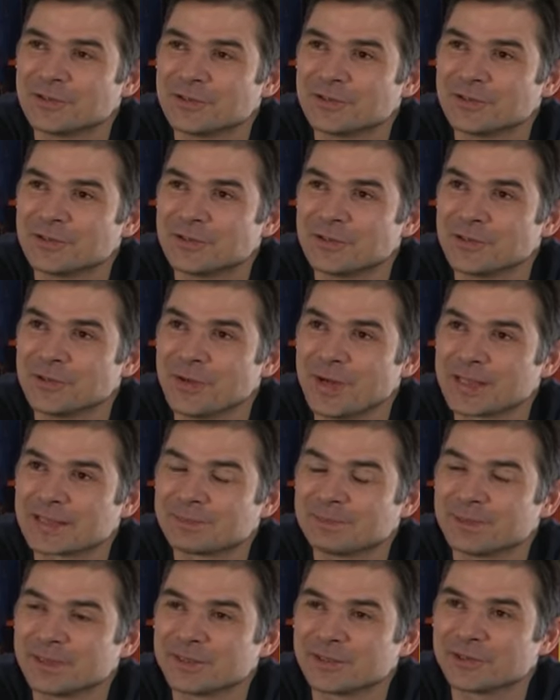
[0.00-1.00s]
two
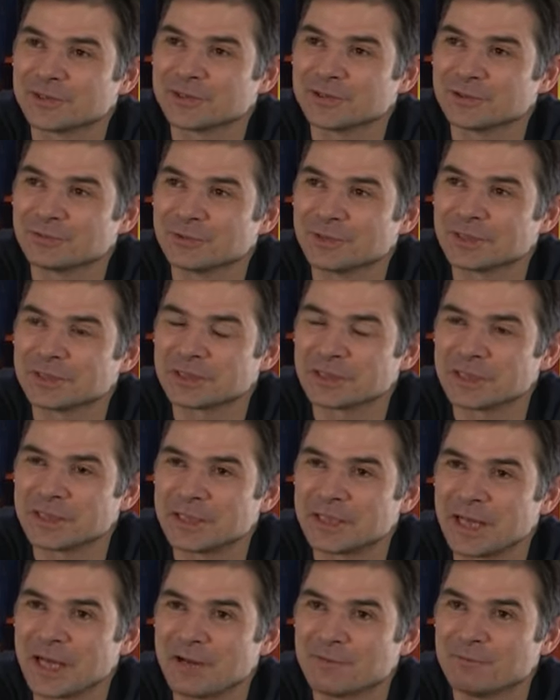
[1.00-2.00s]
expeditions
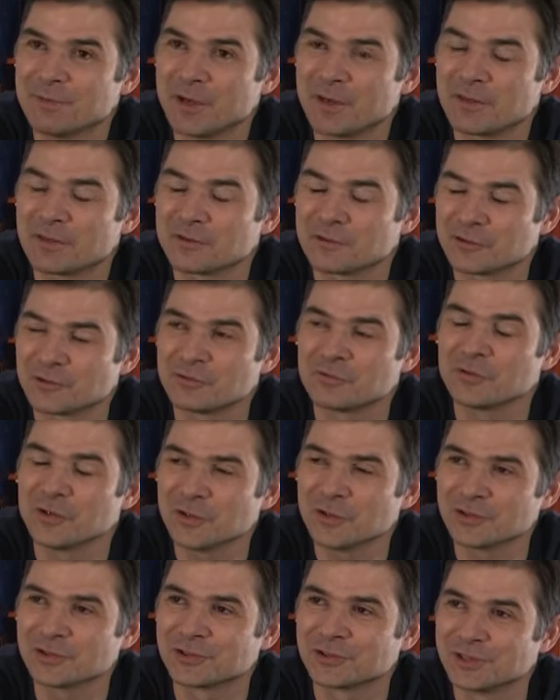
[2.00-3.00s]
recently have both sort of
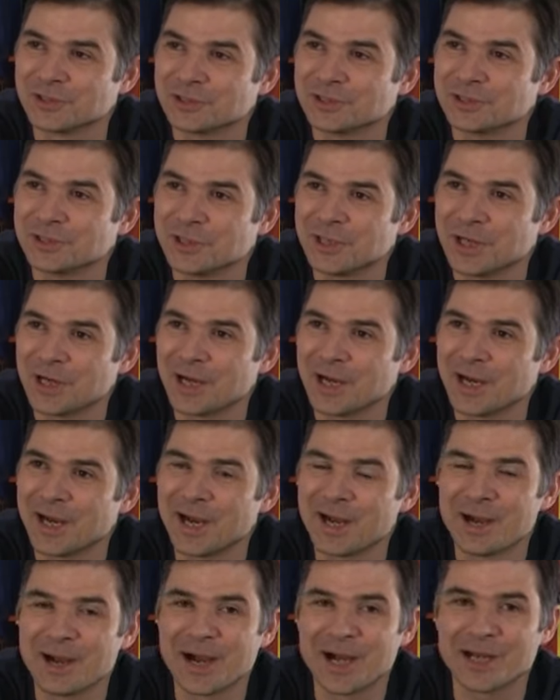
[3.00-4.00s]
lost
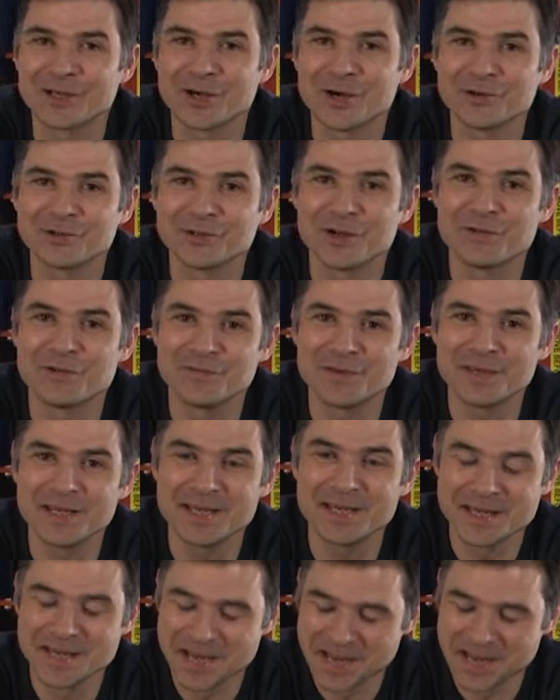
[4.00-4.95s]
an ROV.